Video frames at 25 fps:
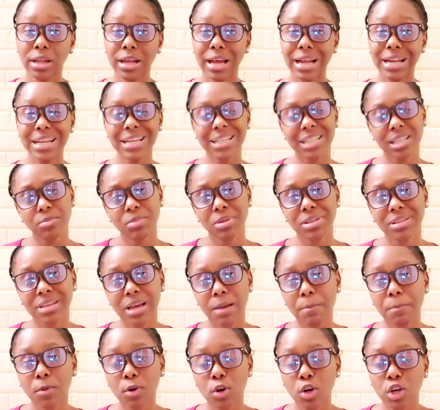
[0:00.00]
a little bit
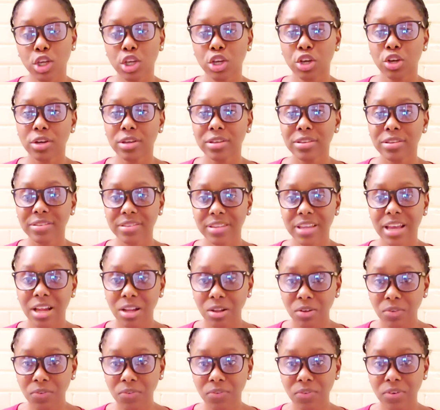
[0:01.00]
about
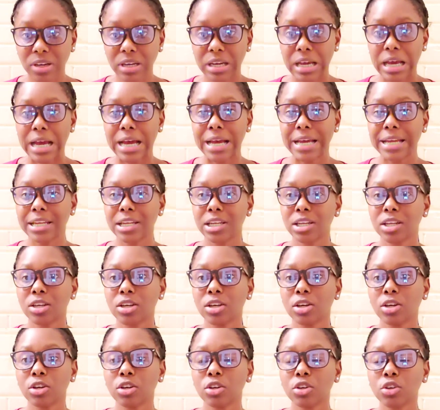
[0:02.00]
yourself, and
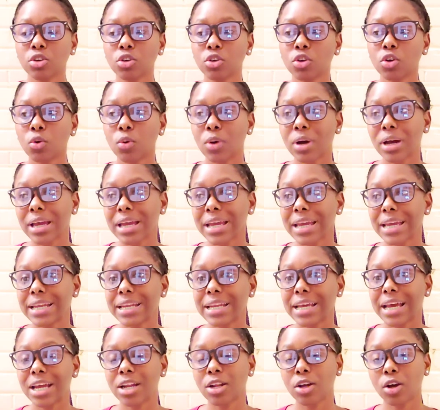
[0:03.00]
go
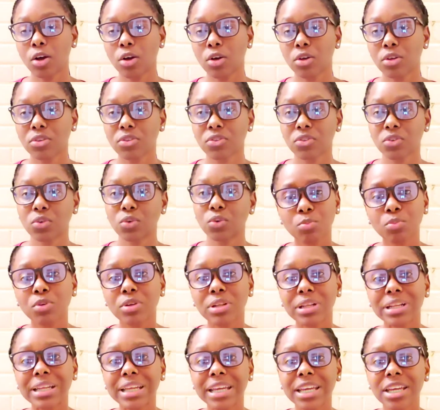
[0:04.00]
ahead and also
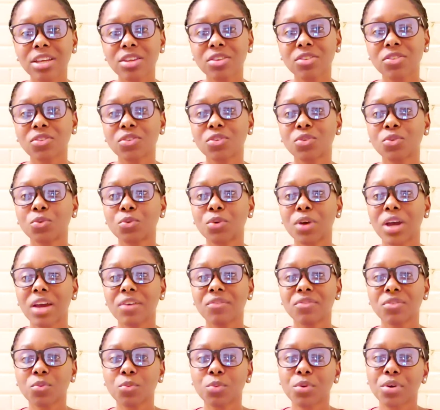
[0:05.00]
put links to
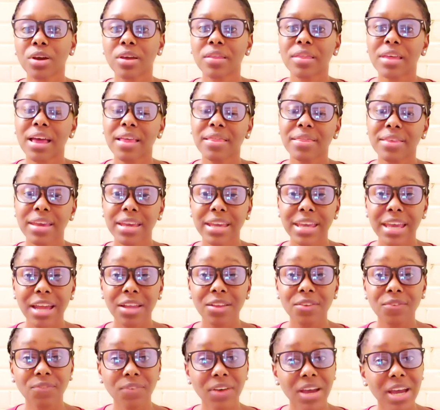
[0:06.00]
everywhere that they
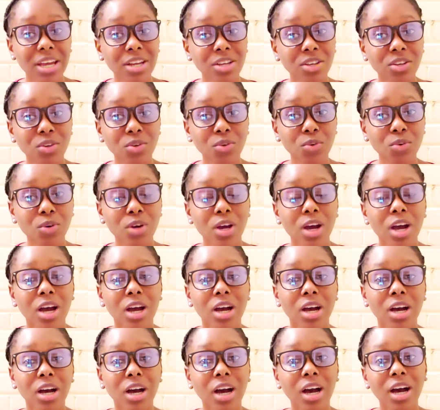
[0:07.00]
can find you
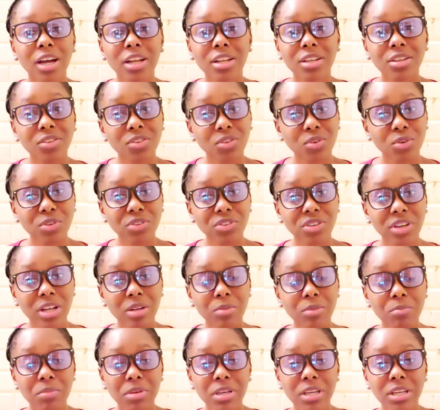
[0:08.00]
on
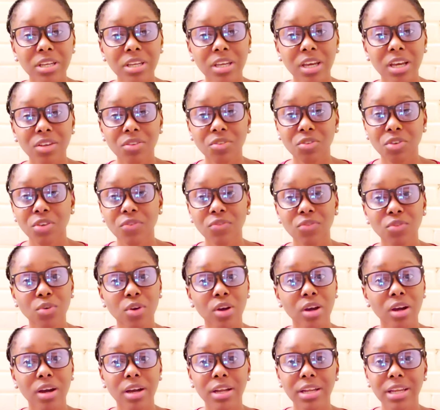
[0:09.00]
social media. So if you
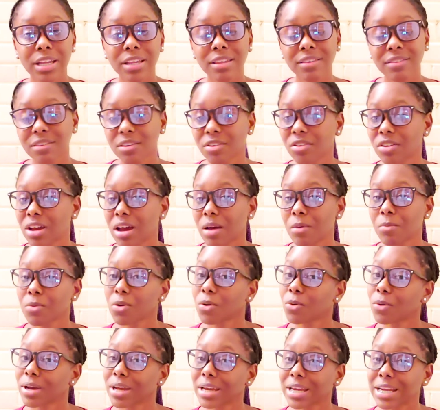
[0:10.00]
are on
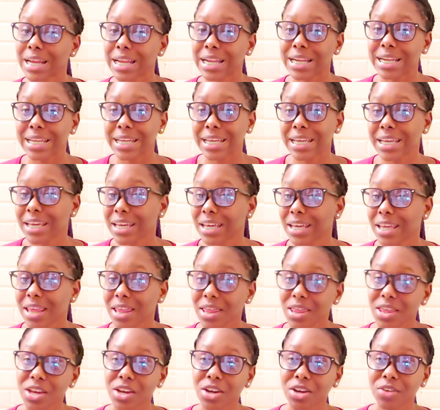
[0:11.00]
Instagram, go ahead and link
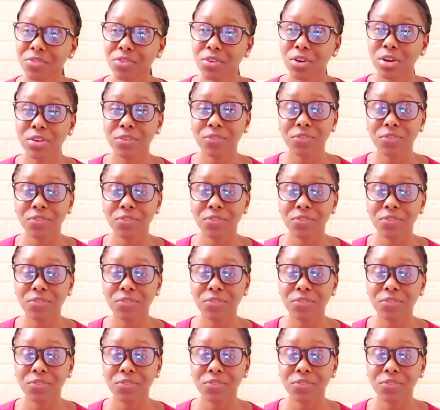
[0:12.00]
it there. If you're